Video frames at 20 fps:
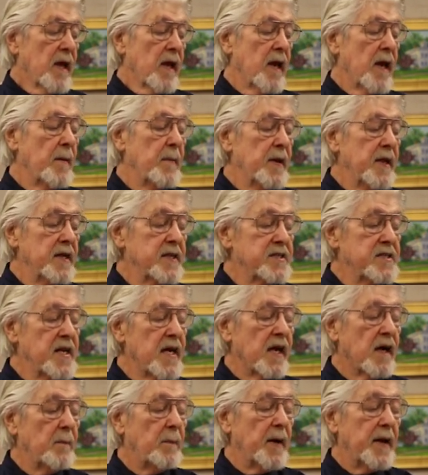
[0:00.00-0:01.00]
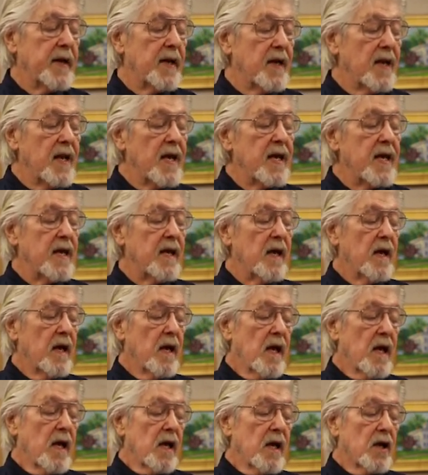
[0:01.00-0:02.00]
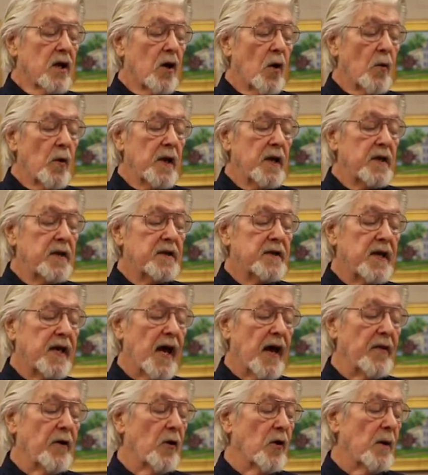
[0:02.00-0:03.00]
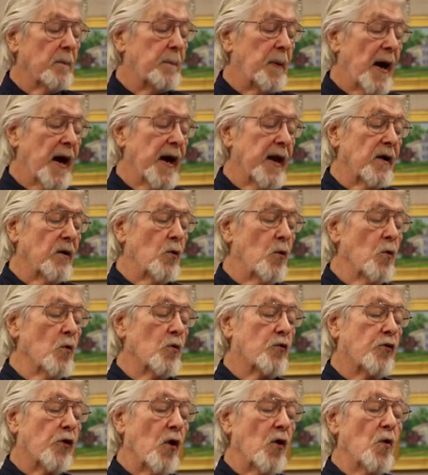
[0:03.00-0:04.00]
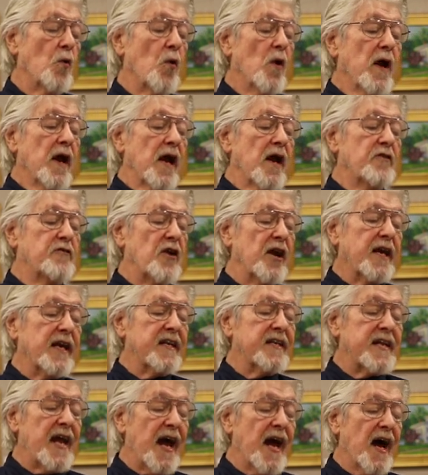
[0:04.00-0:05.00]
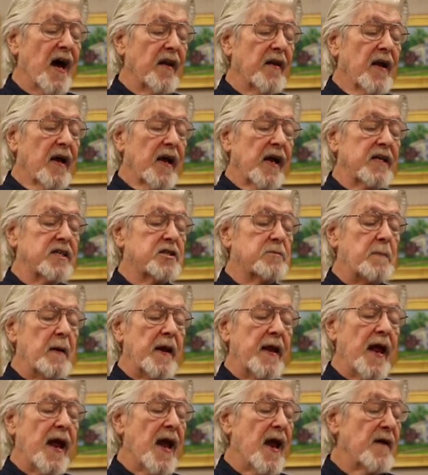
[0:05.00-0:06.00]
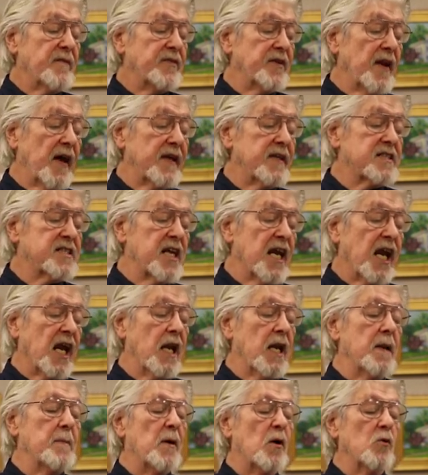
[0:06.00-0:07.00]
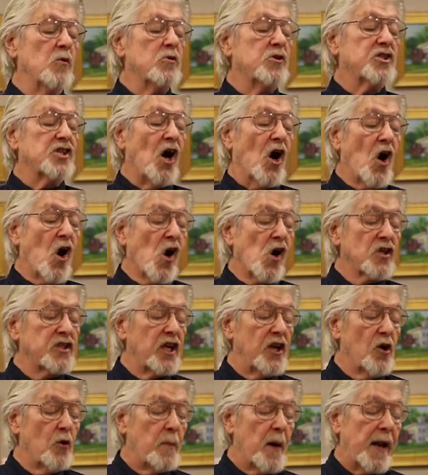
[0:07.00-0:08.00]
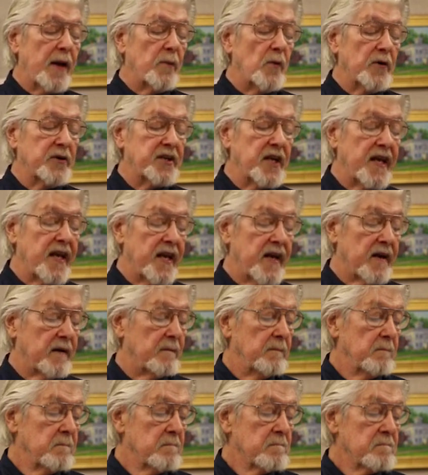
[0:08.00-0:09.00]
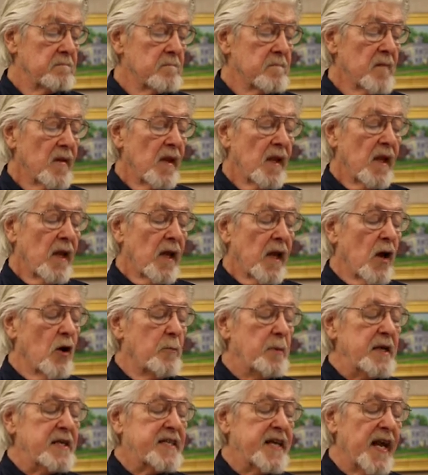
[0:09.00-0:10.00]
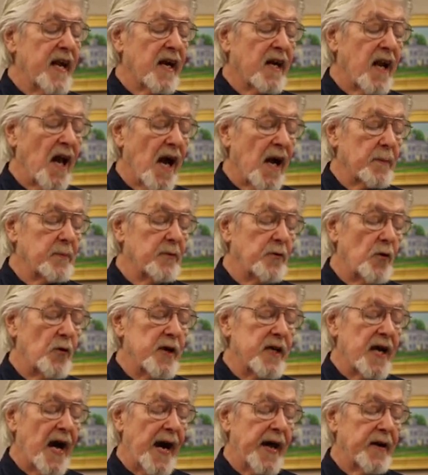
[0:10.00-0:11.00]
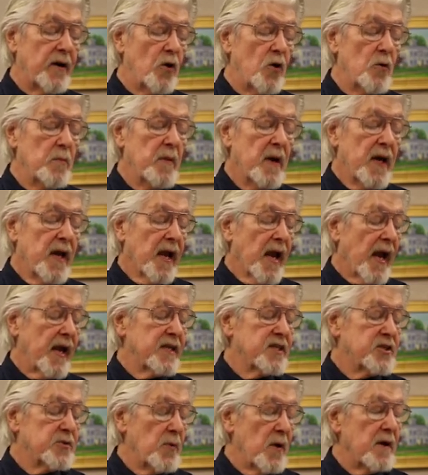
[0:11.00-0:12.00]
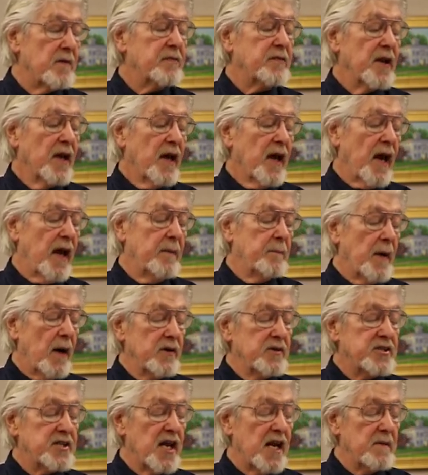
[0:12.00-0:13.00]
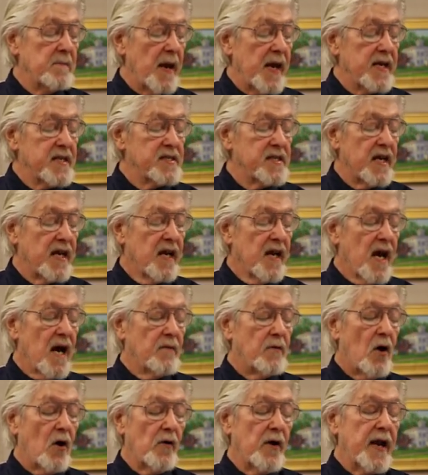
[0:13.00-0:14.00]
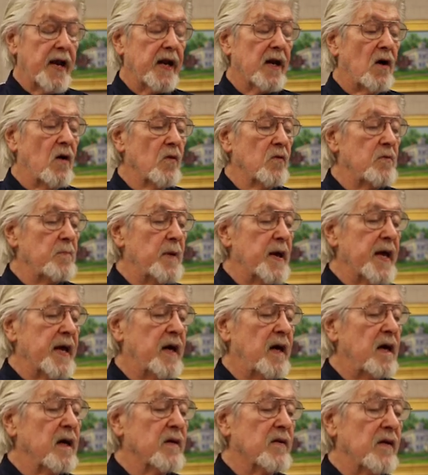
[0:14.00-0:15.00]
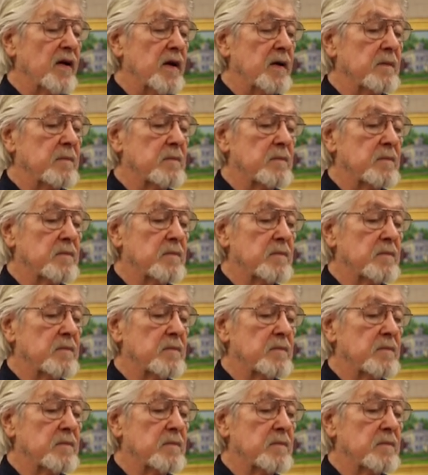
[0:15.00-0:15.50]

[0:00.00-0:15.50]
Him and his nigger buddy Lee go in together on a pint of Old Crow and drink it down and spend half the night singing them old songs that nobody wants to hear. It'll be 10 o'clock before we got home, and Swift and Mosey and Maisie have already gone to bed hungry.